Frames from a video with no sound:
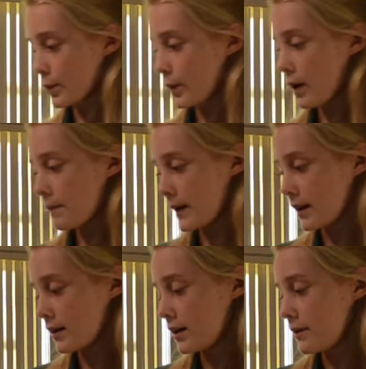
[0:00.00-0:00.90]

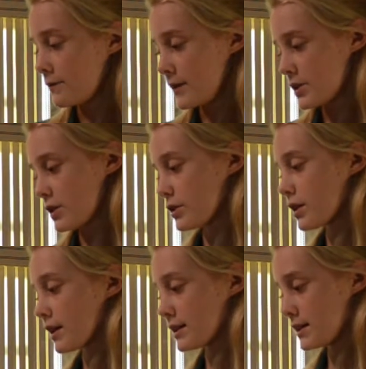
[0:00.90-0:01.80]
Roping features
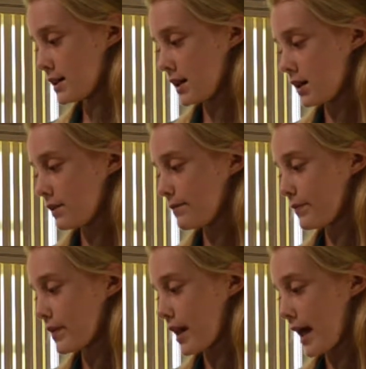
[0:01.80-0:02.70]
a steer
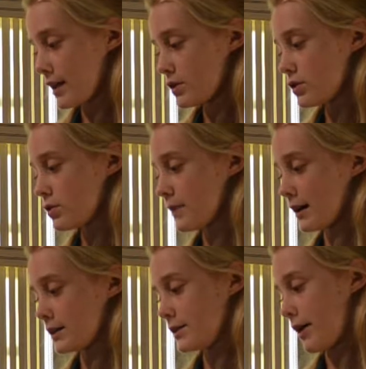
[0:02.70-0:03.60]
and 2
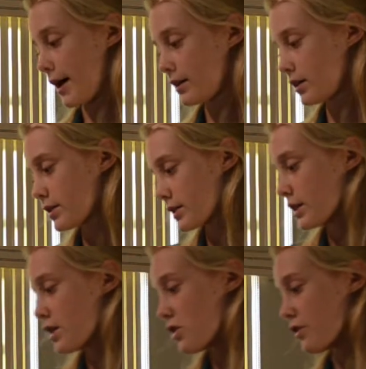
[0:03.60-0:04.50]
mounted riders.
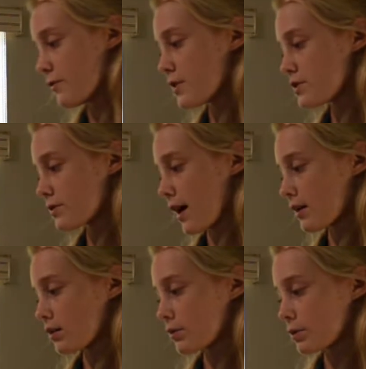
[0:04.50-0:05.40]
The first
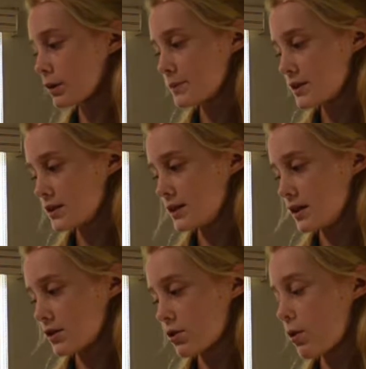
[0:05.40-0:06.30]
rider will rope the
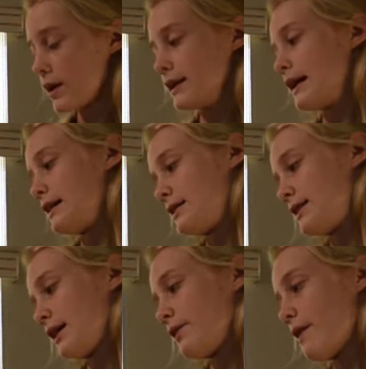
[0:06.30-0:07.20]
steer's horns, and the
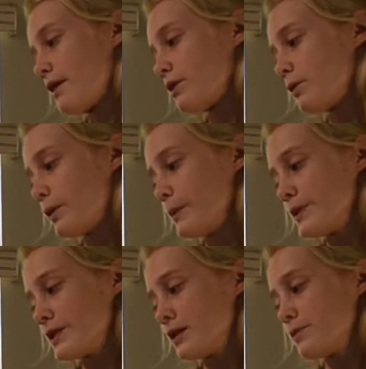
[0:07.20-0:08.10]
second rider will rope the
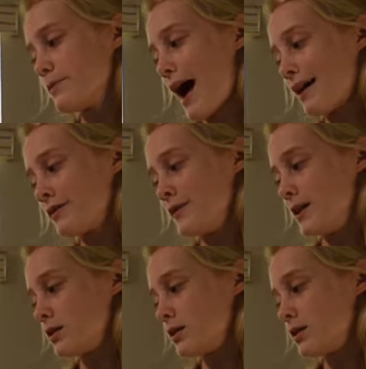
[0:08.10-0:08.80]
steer's back feet.